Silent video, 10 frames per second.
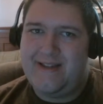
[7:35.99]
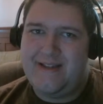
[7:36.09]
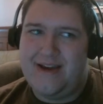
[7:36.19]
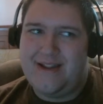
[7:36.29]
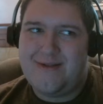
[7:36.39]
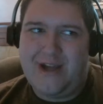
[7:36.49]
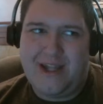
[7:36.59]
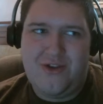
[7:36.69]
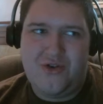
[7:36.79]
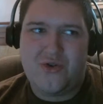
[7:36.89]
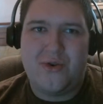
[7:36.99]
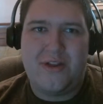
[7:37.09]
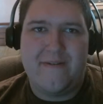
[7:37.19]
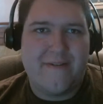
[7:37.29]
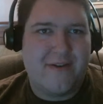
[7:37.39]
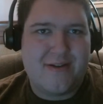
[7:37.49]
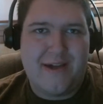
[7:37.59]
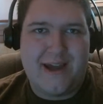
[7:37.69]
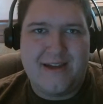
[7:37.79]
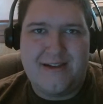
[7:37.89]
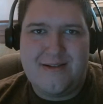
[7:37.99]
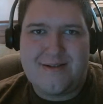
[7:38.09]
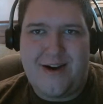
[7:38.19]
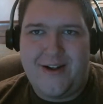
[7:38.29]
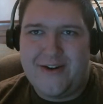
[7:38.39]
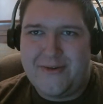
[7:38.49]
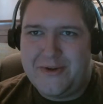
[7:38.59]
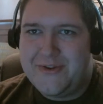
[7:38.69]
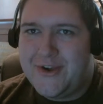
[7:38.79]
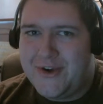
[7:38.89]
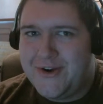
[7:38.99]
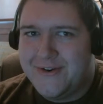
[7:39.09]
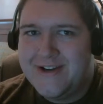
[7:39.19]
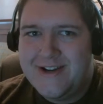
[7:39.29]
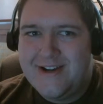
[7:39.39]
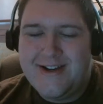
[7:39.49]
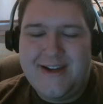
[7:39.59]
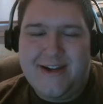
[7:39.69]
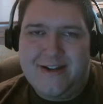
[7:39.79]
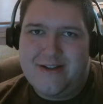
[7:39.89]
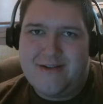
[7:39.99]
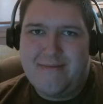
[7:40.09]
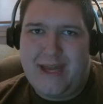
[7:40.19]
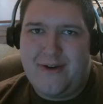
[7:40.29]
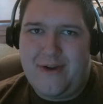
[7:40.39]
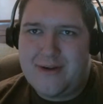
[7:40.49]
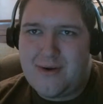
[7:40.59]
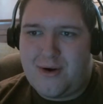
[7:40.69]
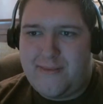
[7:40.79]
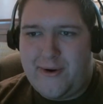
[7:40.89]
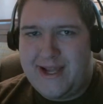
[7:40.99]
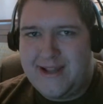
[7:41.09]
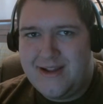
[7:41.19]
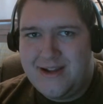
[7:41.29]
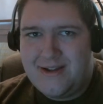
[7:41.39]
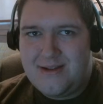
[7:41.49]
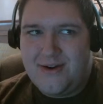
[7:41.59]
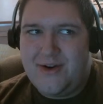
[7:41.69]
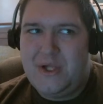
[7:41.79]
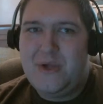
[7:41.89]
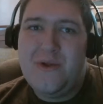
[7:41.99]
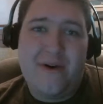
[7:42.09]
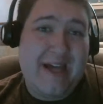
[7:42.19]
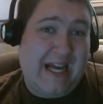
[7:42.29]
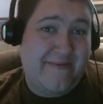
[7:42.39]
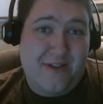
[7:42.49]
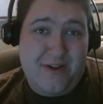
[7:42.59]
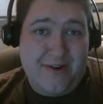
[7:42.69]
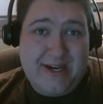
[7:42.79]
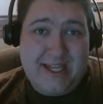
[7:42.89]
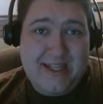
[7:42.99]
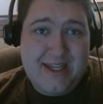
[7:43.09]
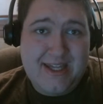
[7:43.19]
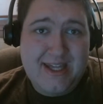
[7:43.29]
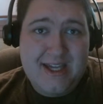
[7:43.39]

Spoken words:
That's like usually the first thing an installer will do, is make a restore point. So you don't have to do it.